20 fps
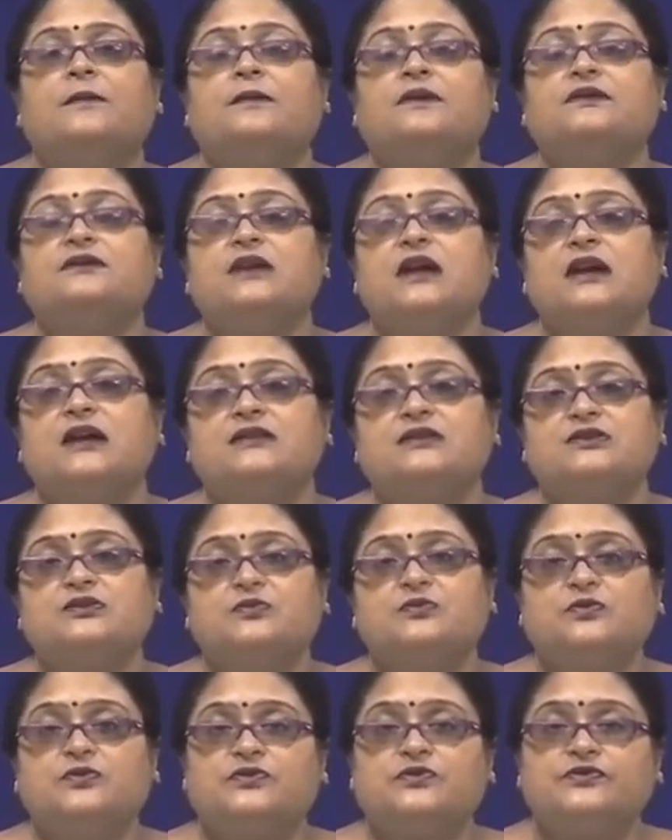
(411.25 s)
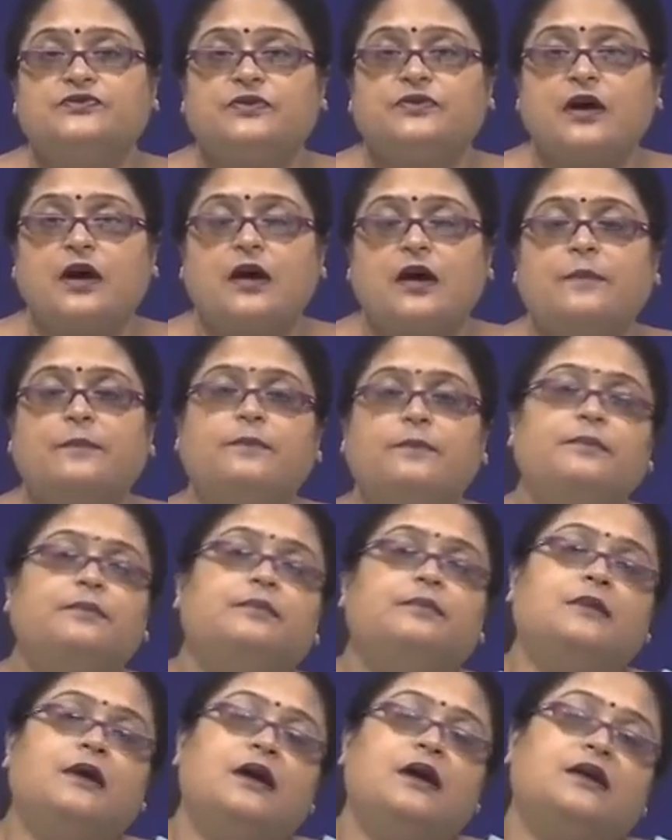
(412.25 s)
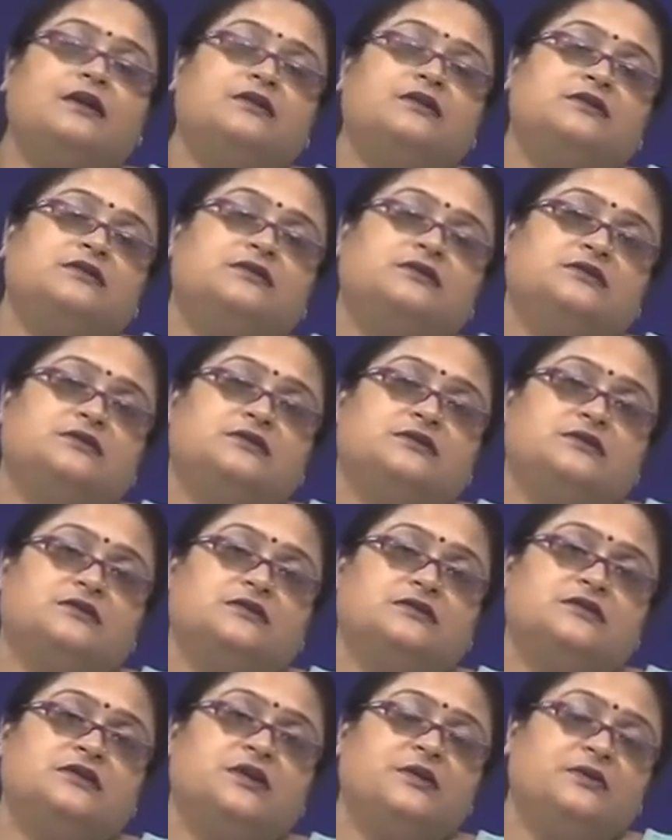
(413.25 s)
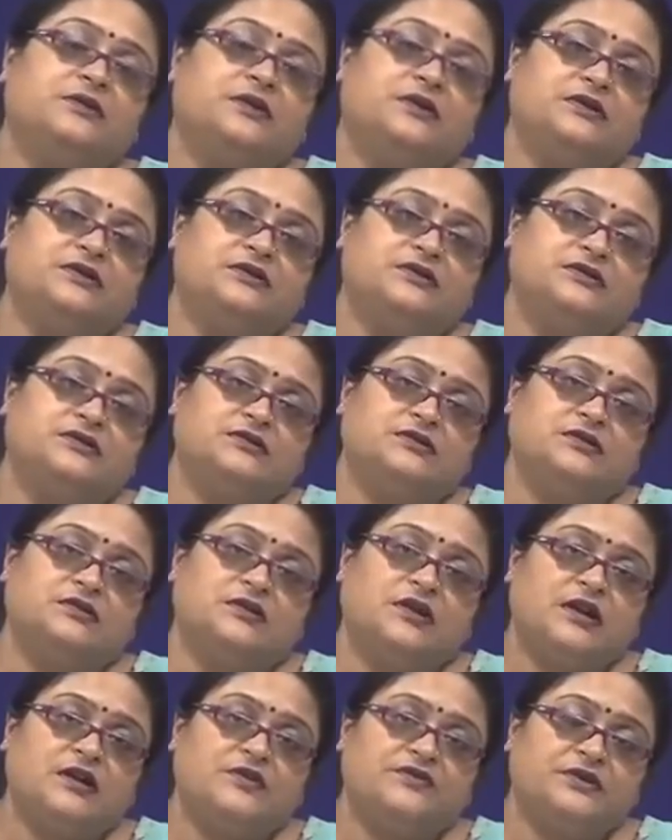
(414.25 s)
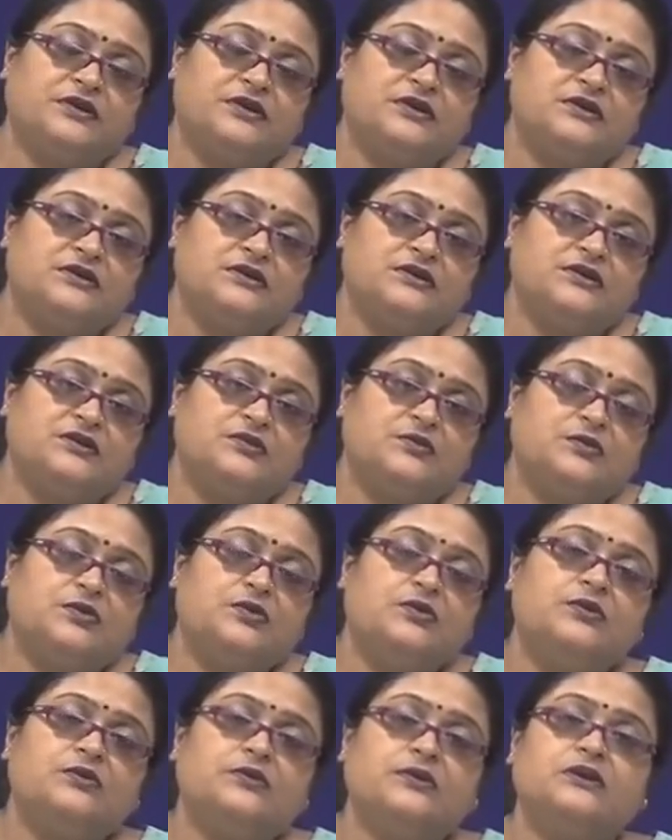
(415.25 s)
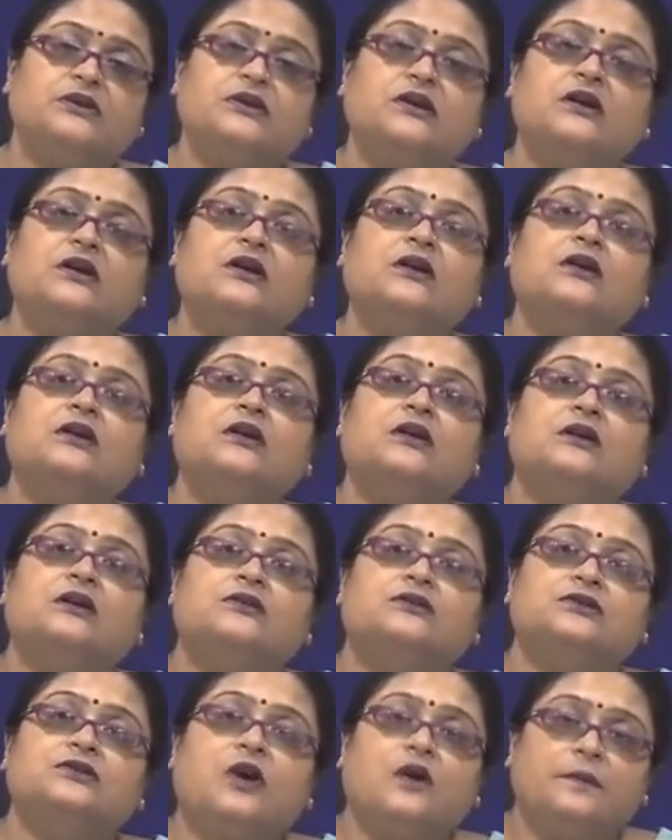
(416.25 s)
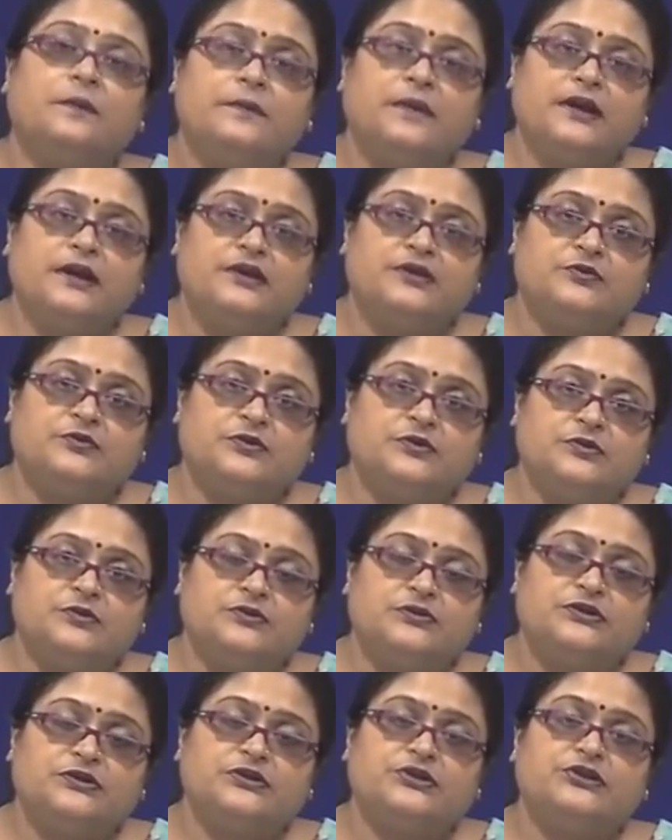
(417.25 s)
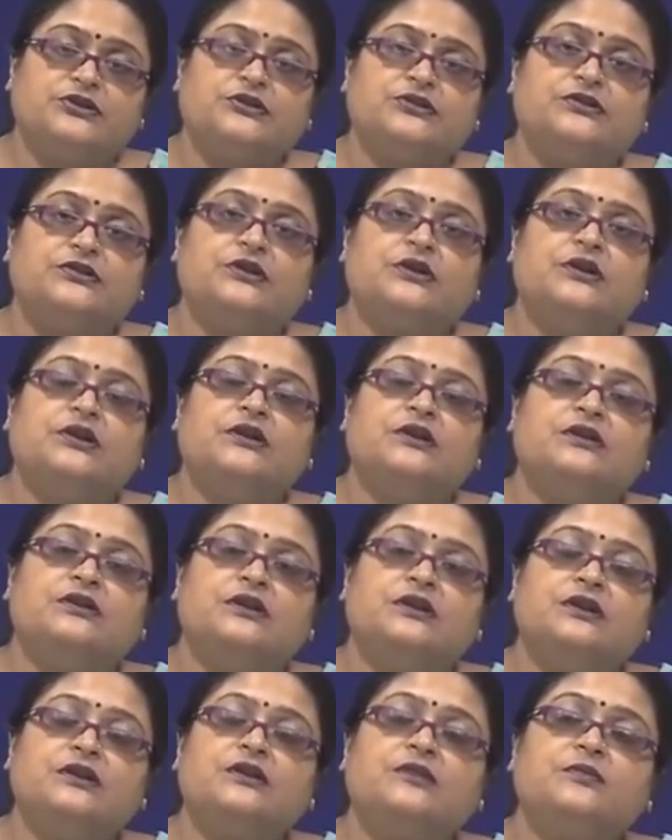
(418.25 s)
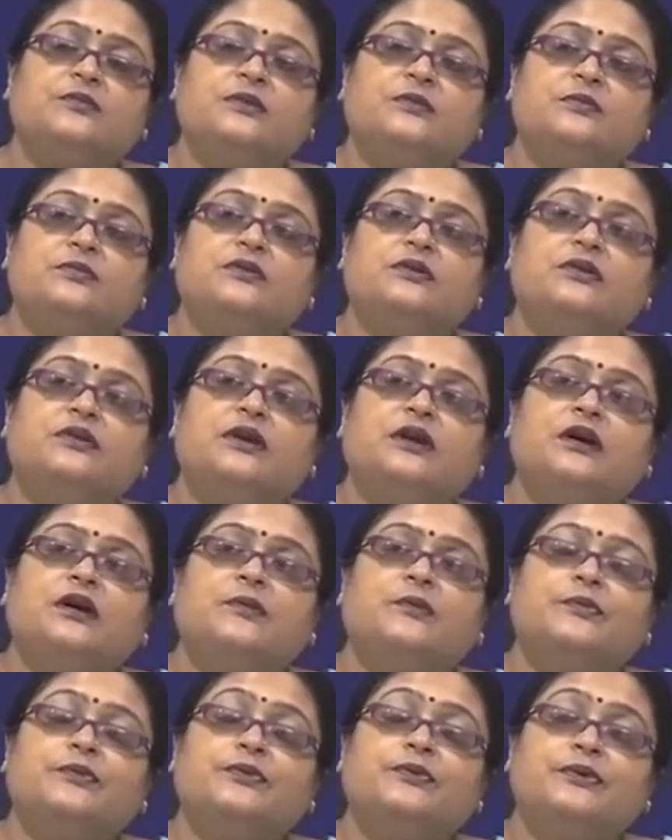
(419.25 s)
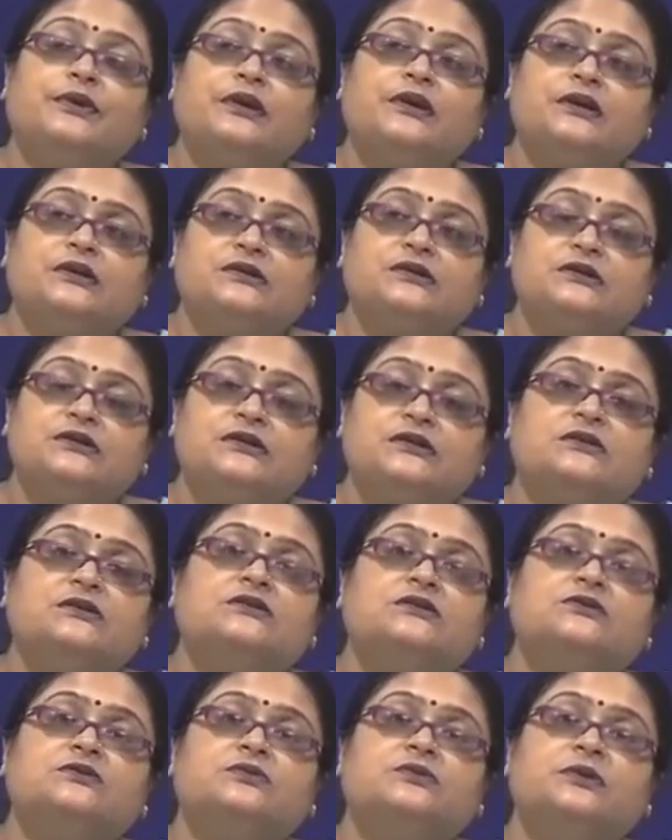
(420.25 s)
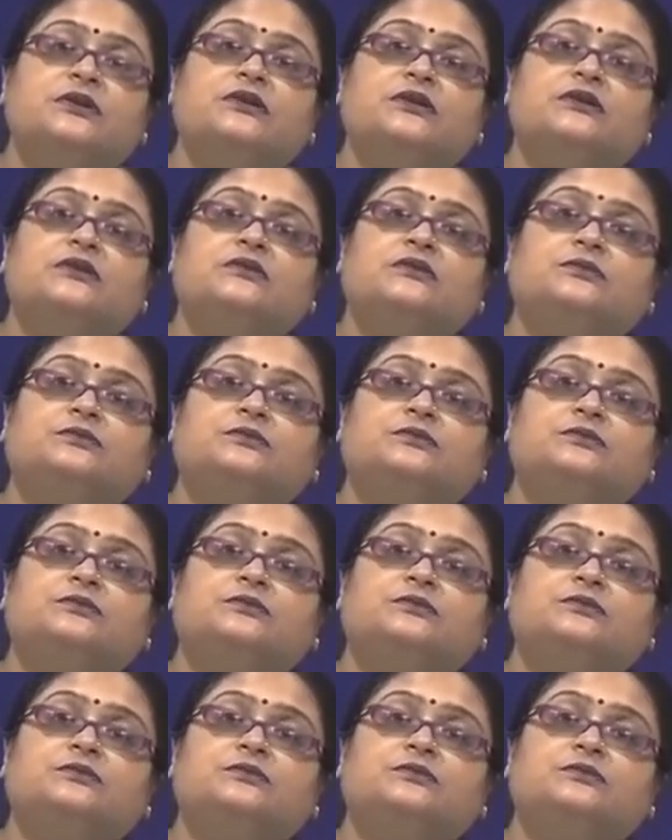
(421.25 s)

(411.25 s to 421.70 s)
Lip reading: But as you move up and there is and we're concerned more with the top management position, their people are more concerned with